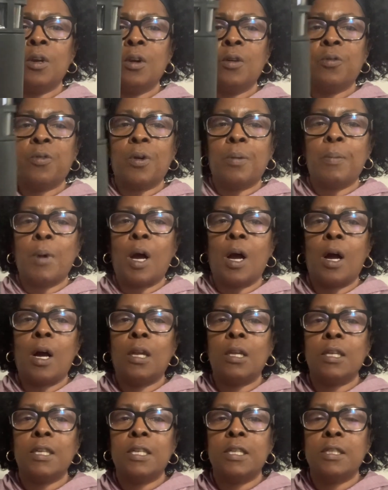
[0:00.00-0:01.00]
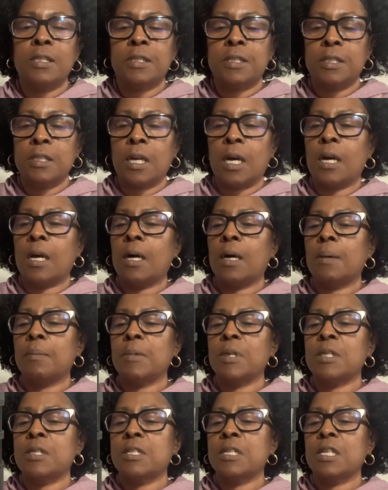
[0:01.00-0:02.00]
from Ollie's.
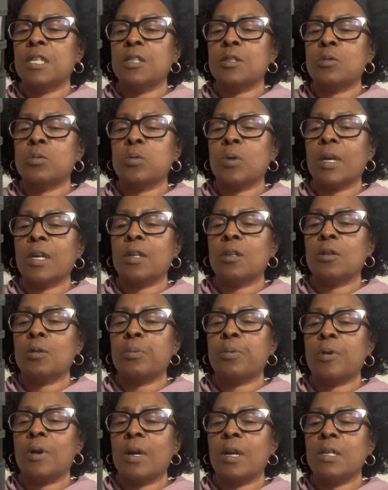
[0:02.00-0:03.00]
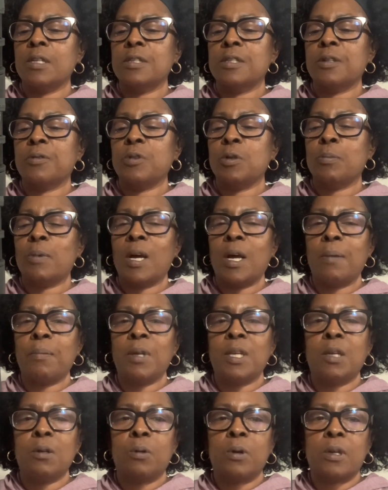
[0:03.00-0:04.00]
It says regular price. If you buy them
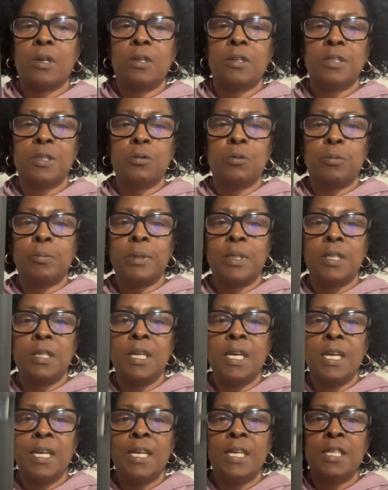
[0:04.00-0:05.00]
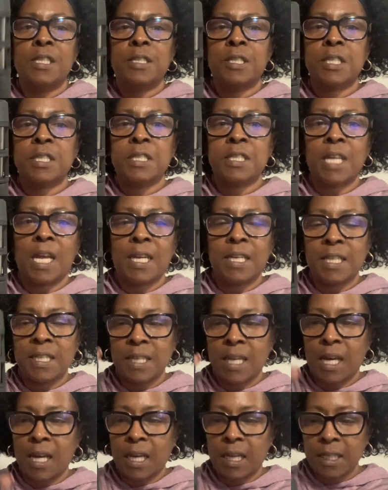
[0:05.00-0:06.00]
anywhere else, it would be
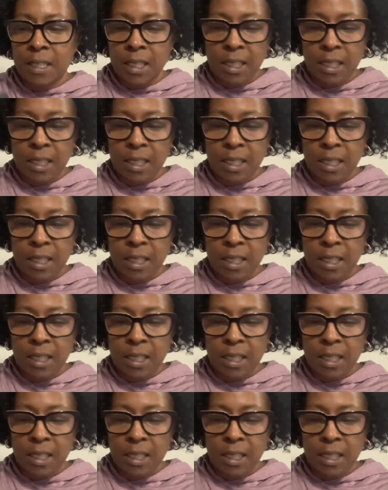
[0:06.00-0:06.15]
$6.99